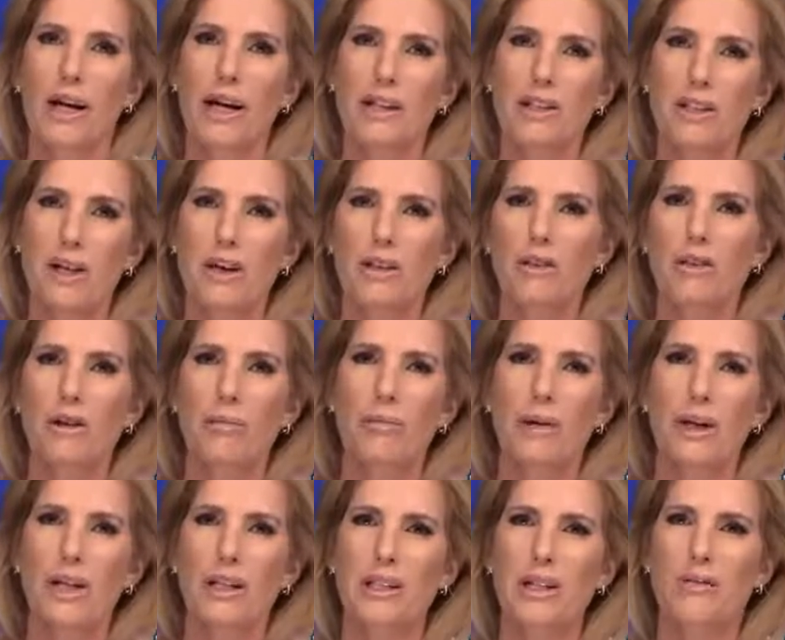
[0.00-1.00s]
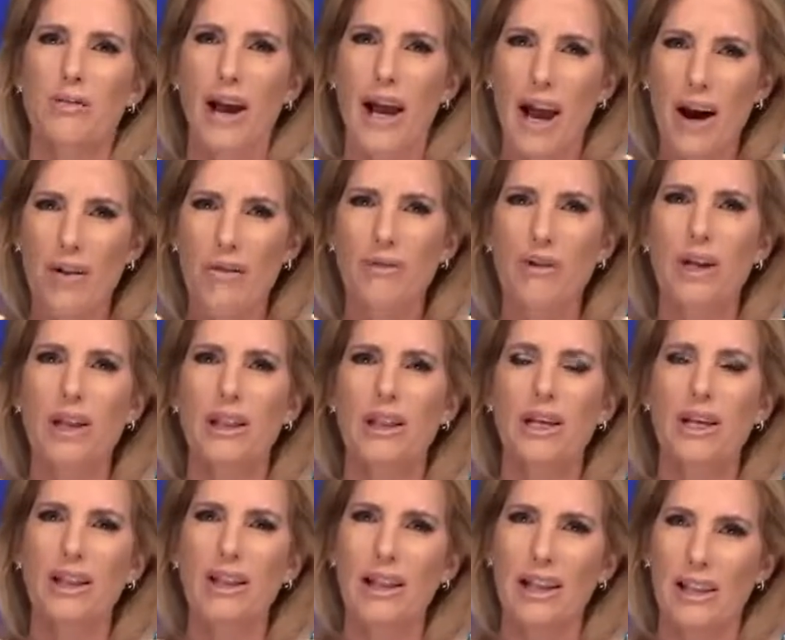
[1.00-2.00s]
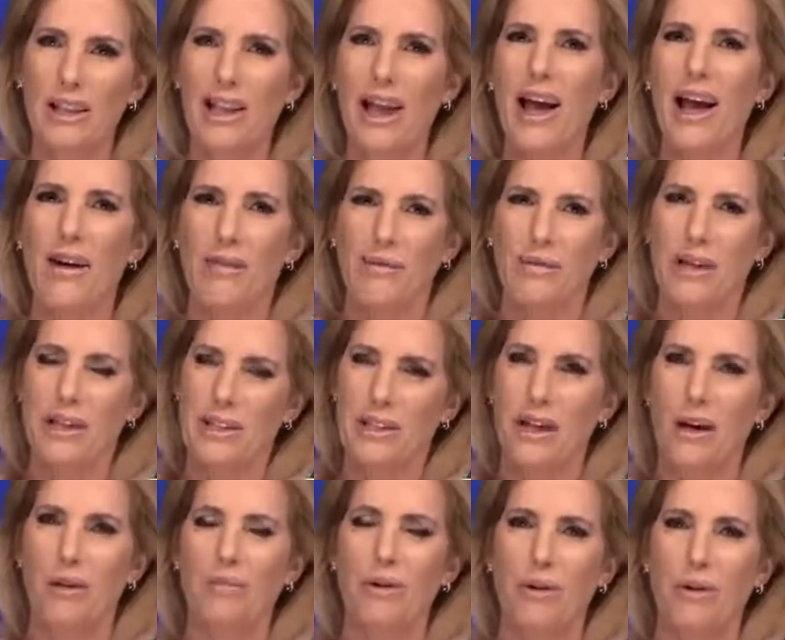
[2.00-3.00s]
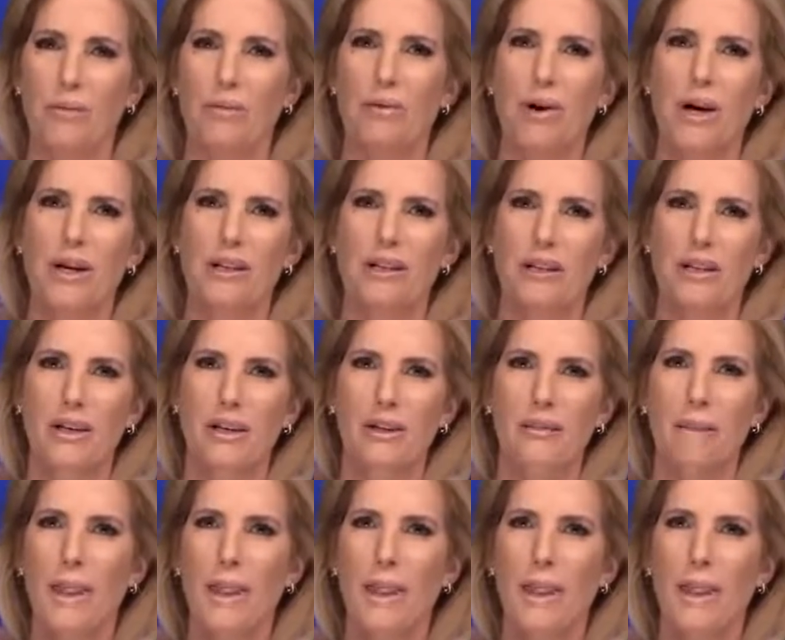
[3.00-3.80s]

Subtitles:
It's also because of everything the left has come to embrace.